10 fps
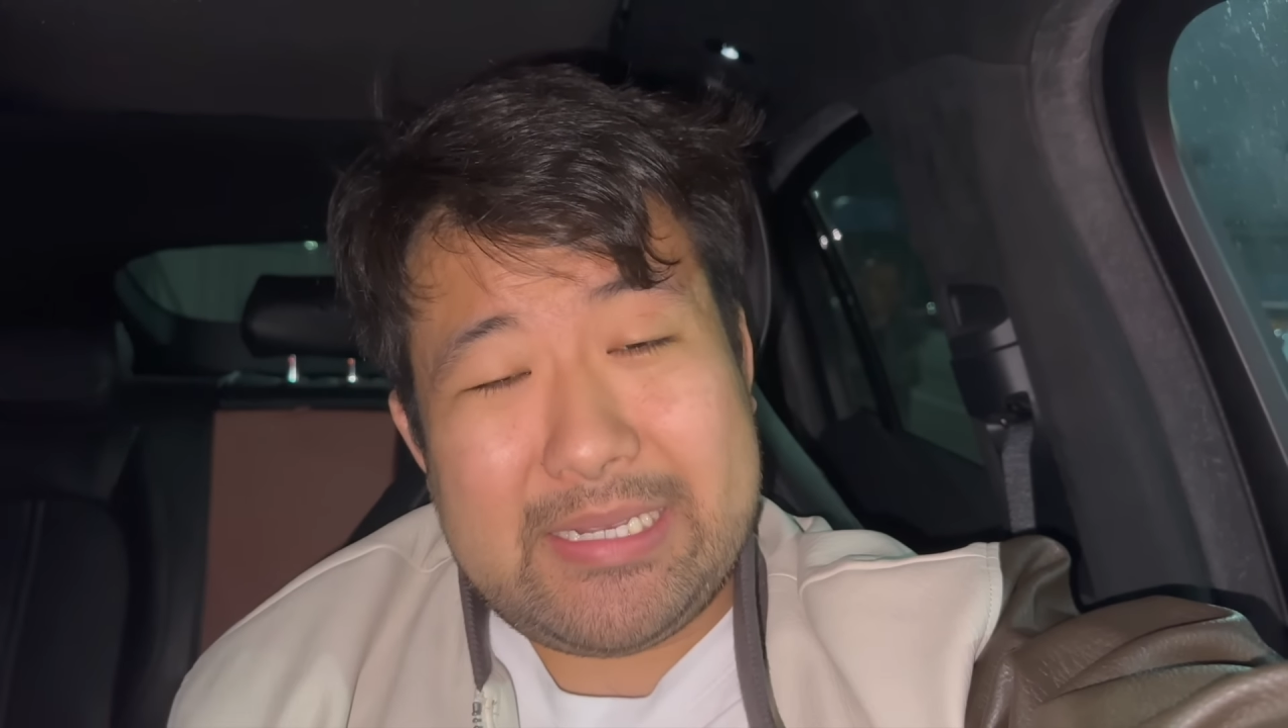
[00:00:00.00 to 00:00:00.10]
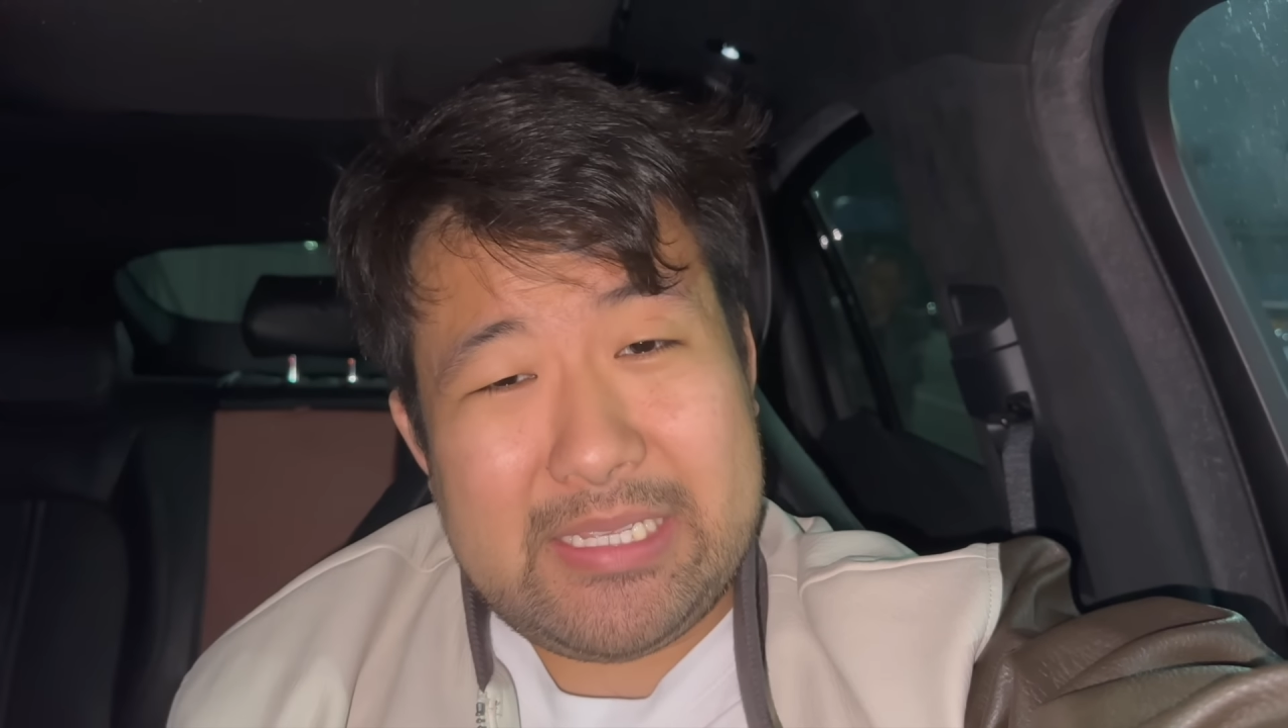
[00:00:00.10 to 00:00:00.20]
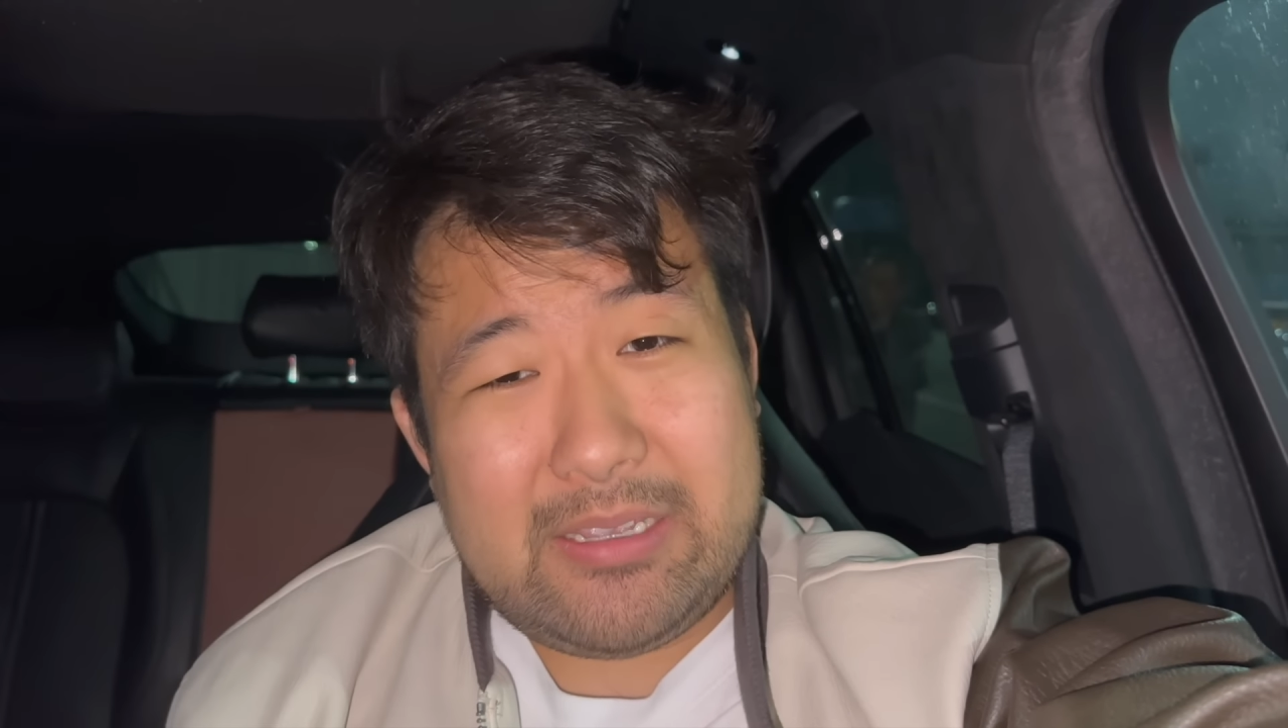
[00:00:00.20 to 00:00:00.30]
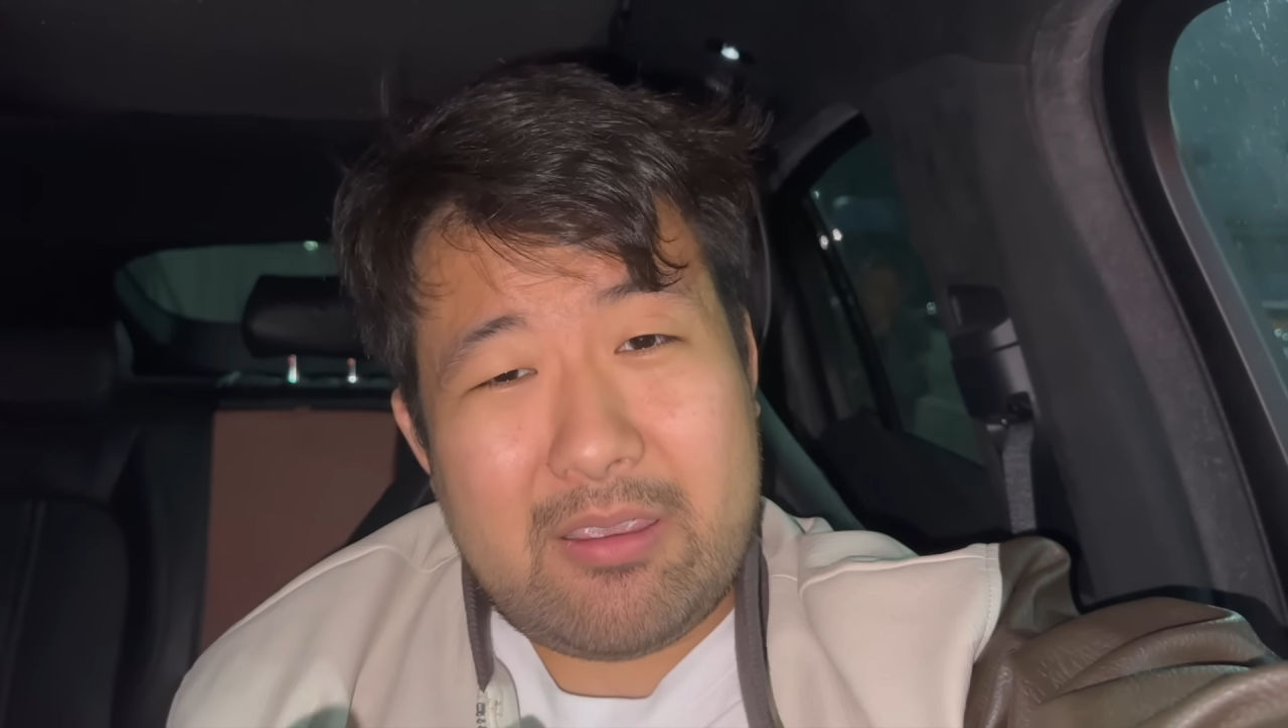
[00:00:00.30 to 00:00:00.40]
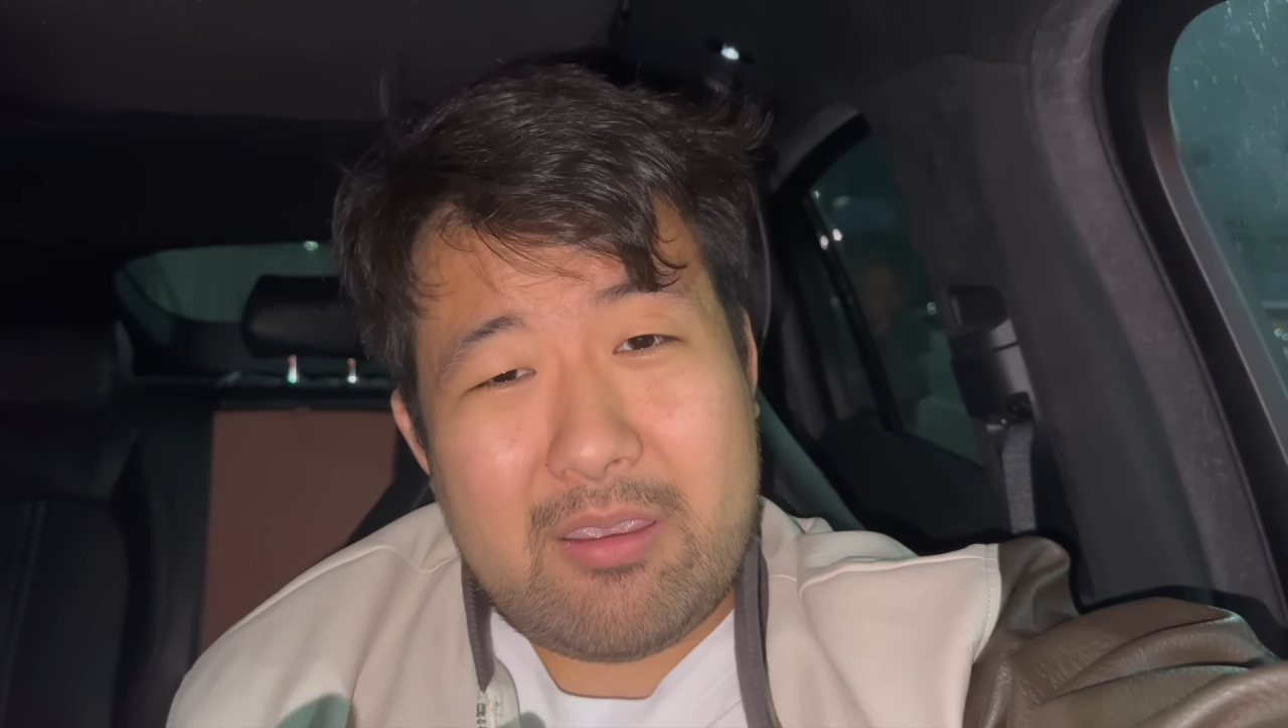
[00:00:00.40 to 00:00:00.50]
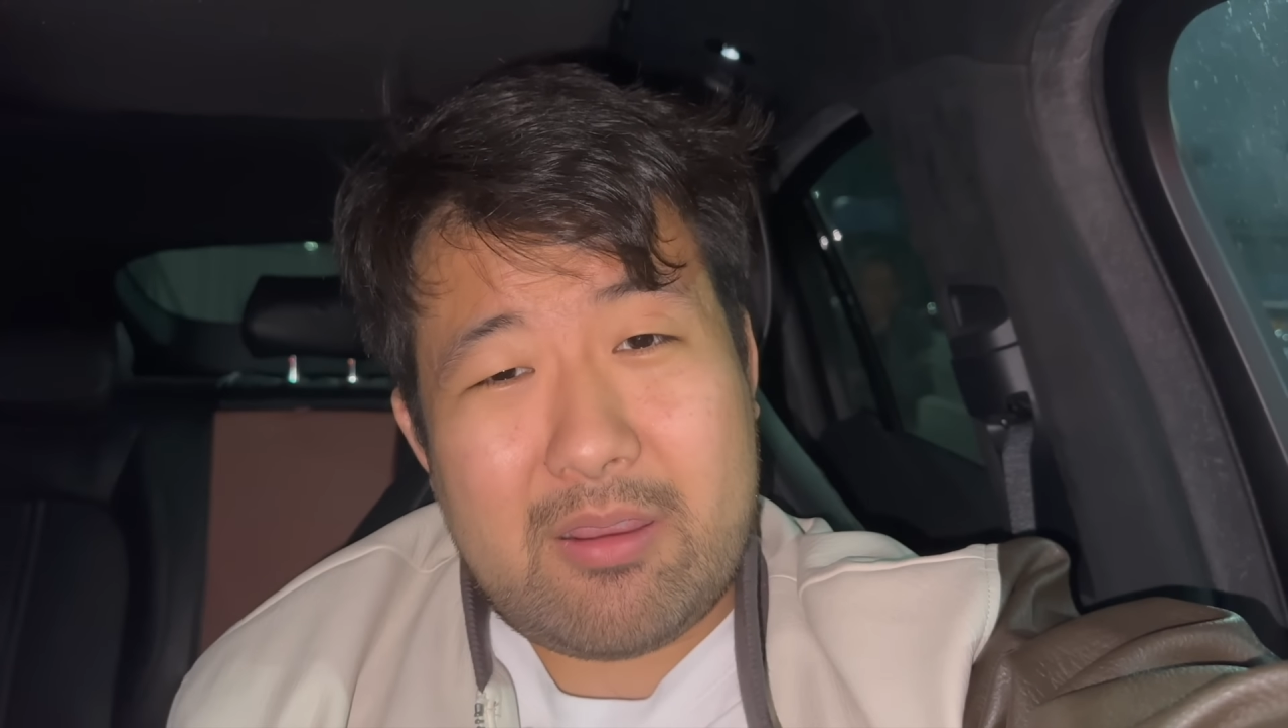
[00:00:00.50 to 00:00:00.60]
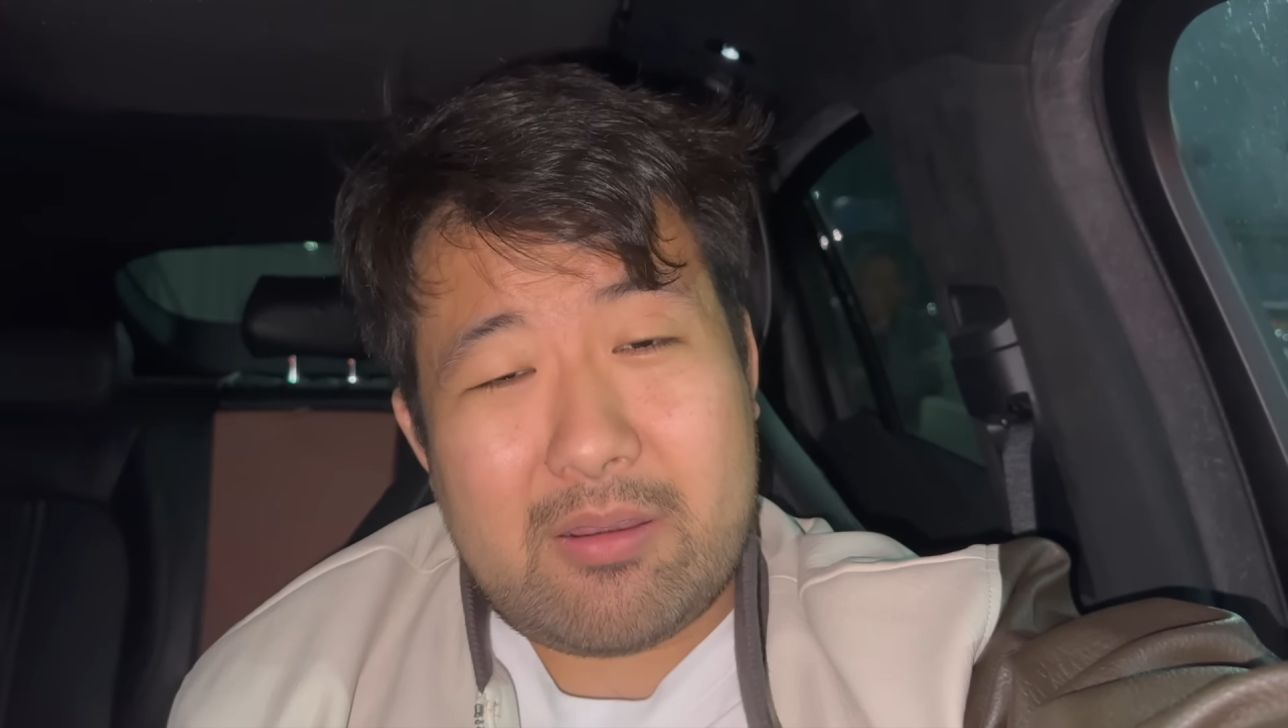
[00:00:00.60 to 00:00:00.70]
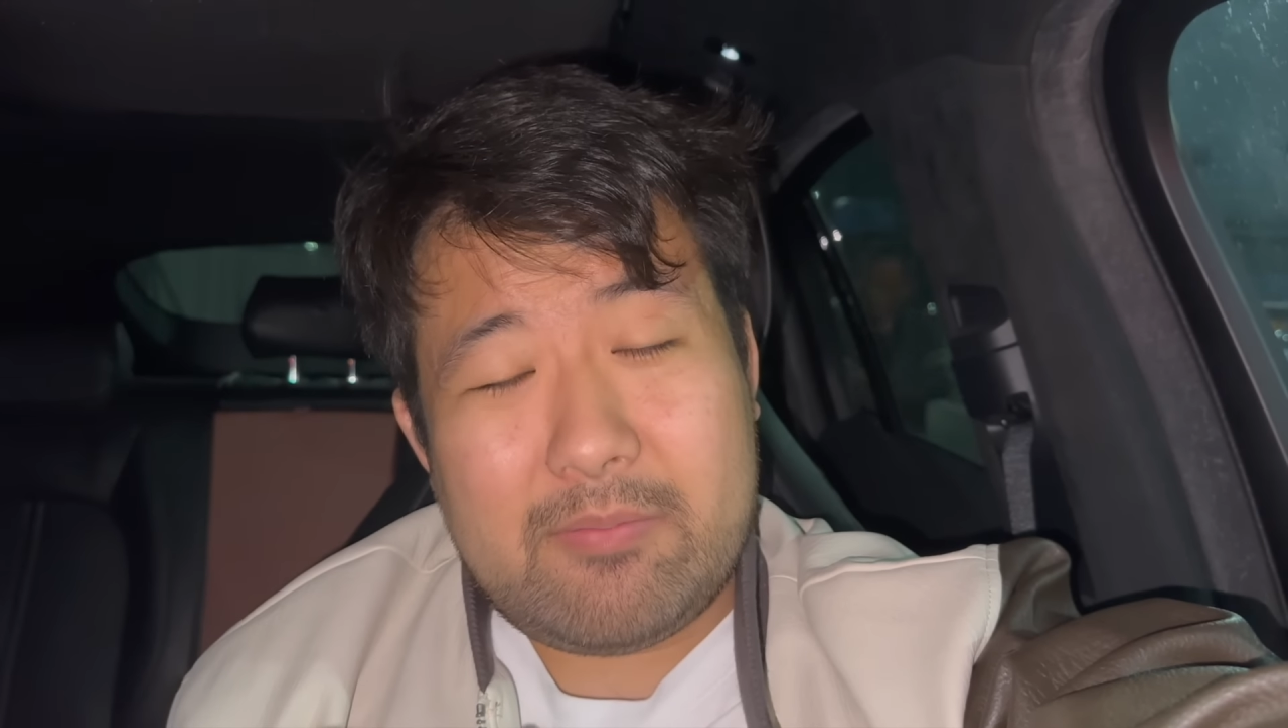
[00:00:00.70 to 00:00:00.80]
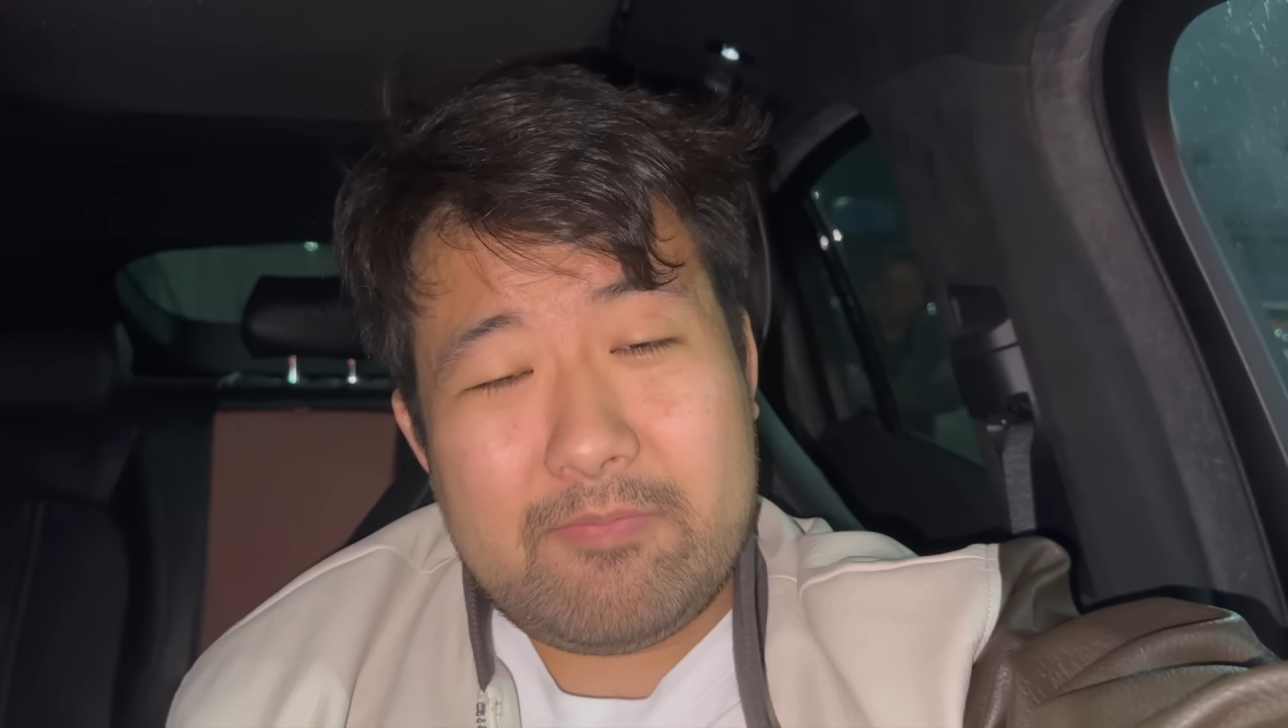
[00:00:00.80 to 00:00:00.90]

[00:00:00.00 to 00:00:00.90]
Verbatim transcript: D car,